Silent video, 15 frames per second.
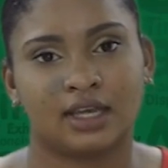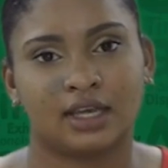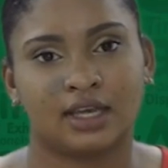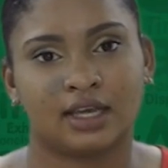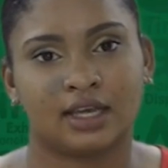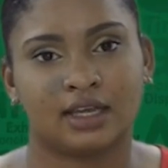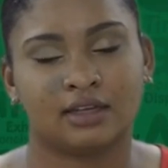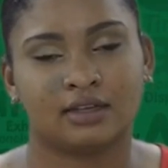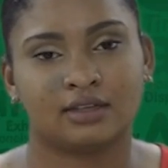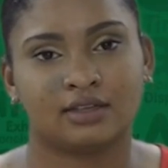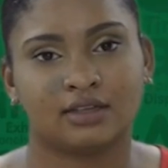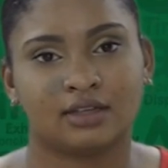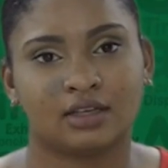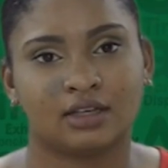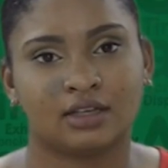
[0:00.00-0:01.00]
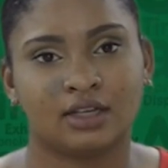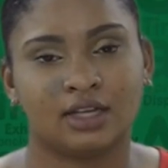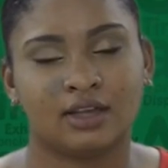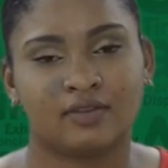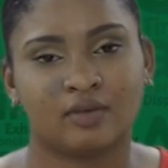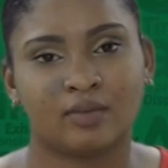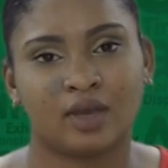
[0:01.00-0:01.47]
And
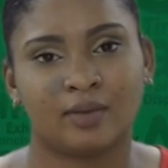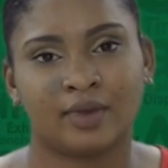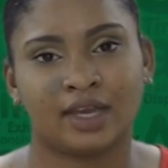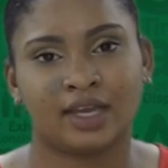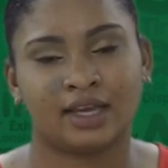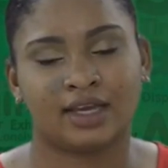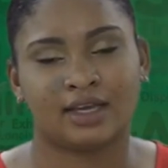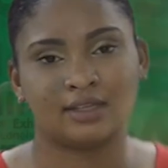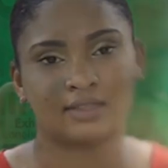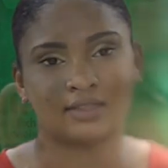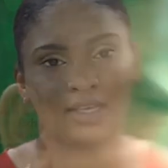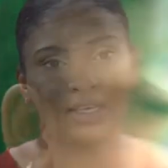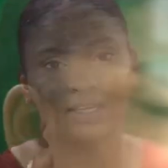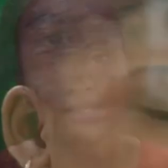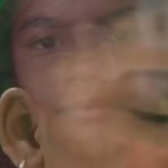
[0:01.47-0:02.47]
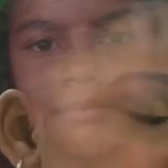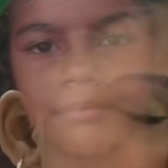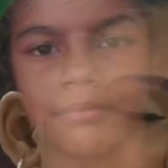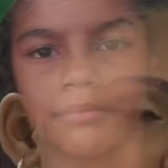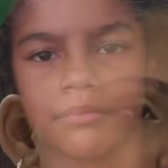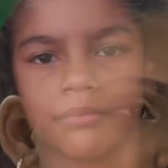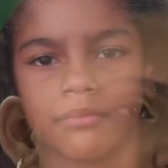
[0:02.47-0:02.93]
living by my aunt, I
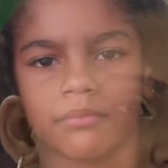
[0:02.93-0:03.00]
began to